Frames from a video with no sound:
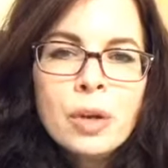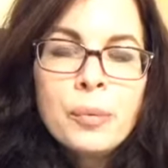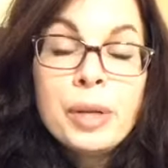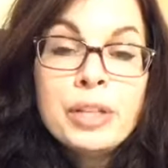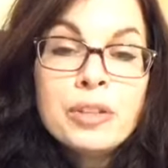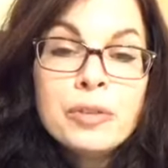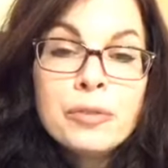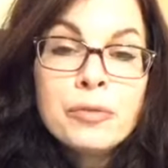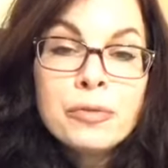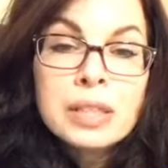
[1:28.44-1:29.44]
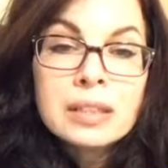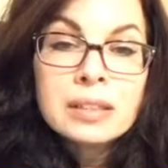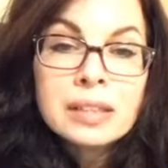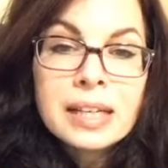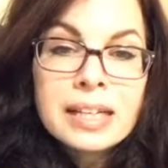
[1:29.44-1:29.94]
when you feel
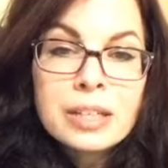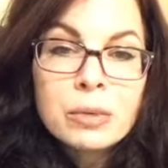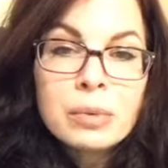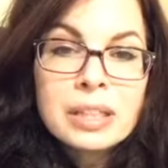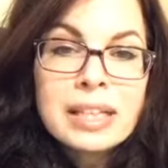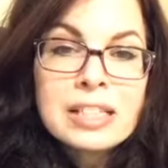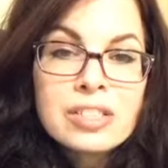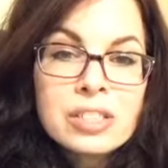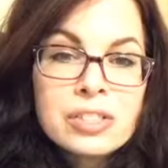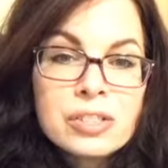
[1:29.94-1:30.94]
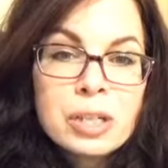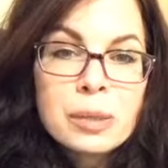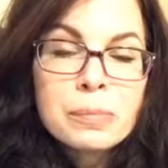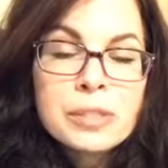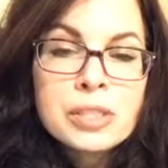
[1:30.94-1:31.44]
like your
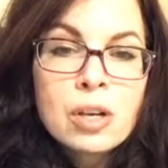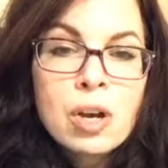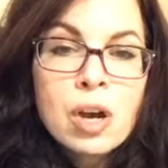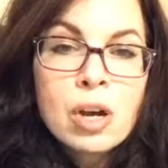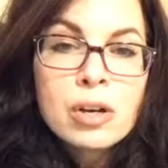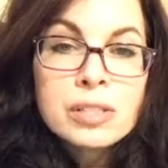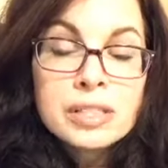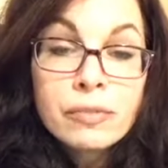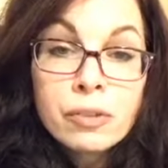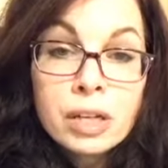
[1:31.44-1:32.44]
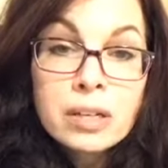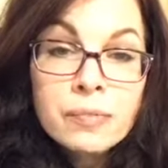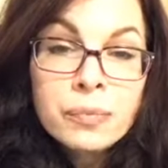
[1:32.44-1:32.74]
relationships are suffering